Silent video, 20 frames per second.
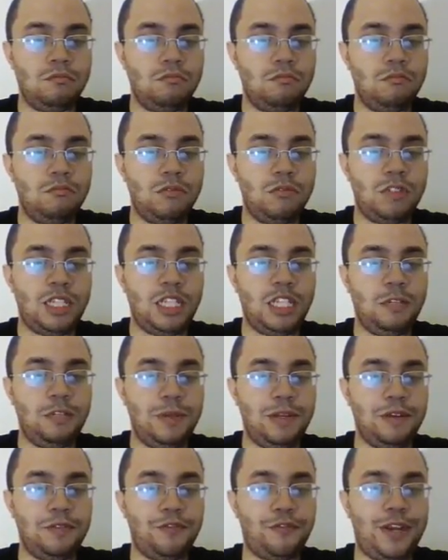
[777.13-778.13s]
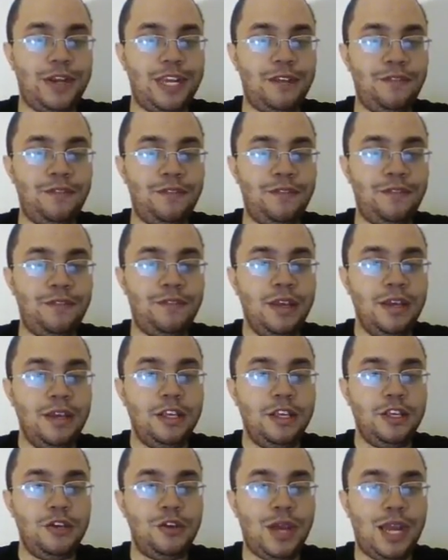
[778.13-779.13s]
Something to be afraid of.
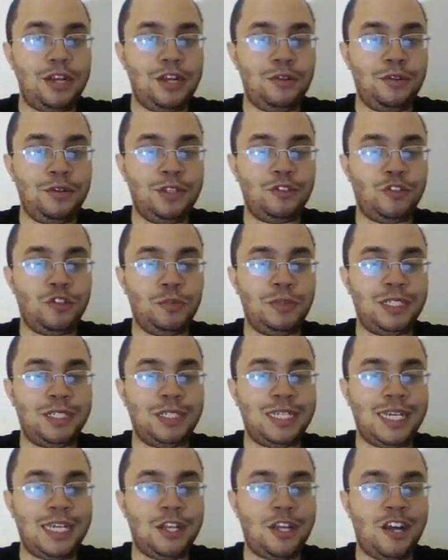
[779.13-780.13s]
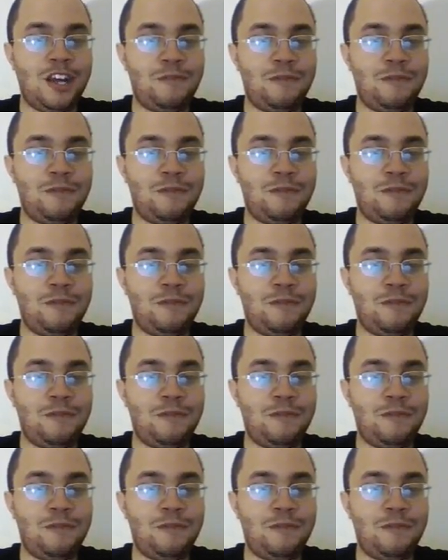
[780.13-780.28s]
I know this group is cut off,